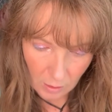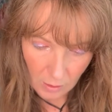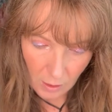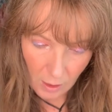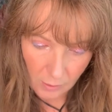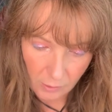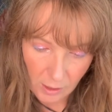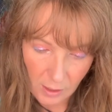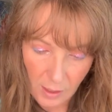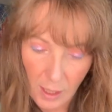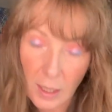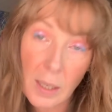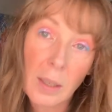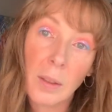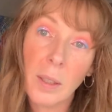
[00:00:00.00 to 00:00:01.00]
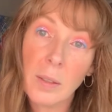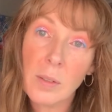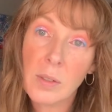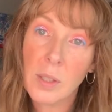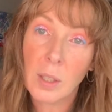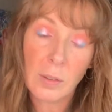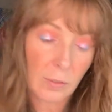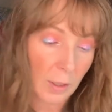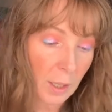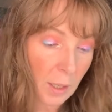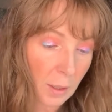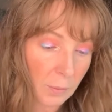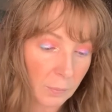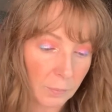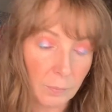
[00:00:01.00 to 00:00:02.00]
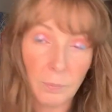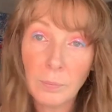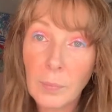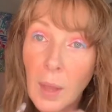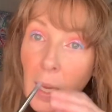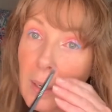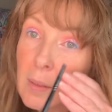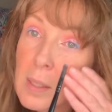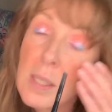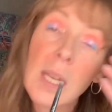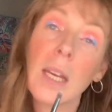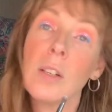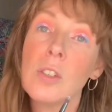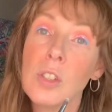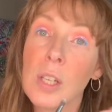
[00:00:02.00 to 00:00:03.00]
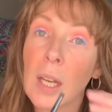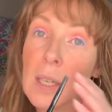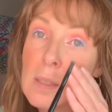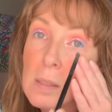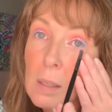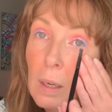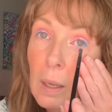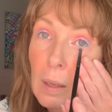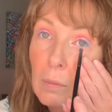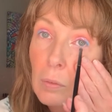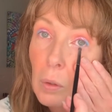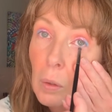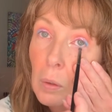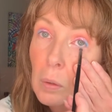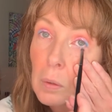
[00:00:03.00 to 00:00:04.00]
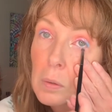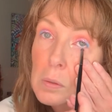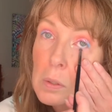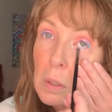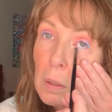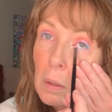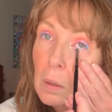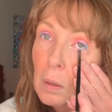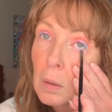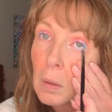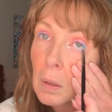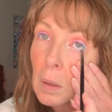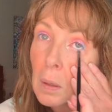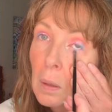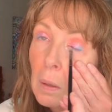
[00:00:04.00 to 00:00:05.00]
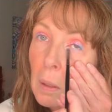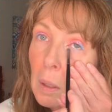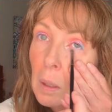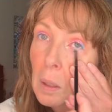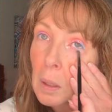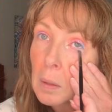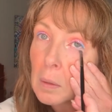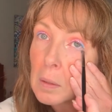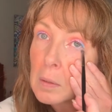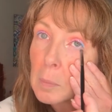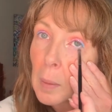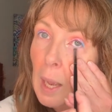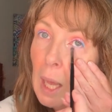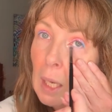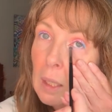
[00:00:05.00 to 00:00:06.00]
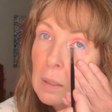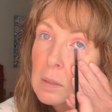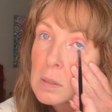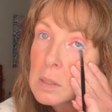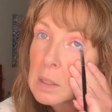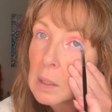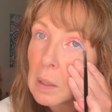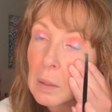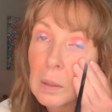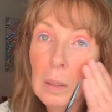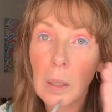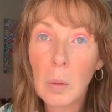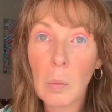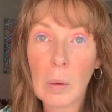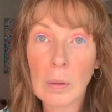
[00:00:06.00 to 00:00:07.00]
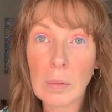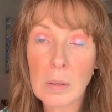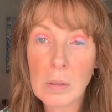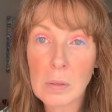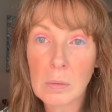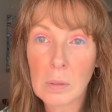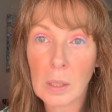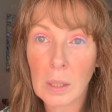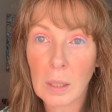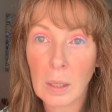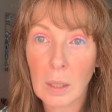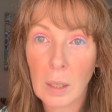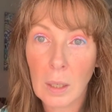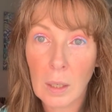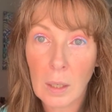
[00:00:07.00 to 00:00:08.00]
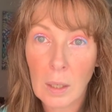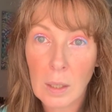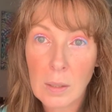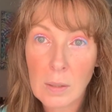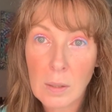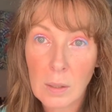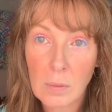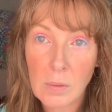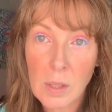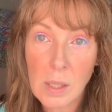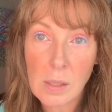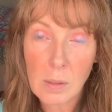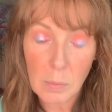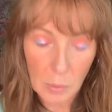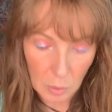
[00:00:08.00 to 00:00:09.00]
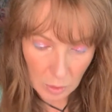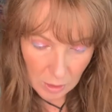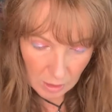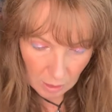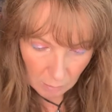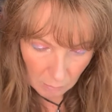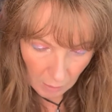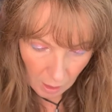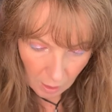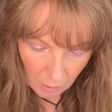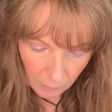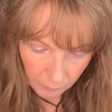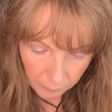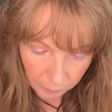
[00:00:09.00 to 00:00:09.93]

So I have to say that so far, out of the 10 shades that I have used in this palette, it's the only one that's really sort of disappointed me.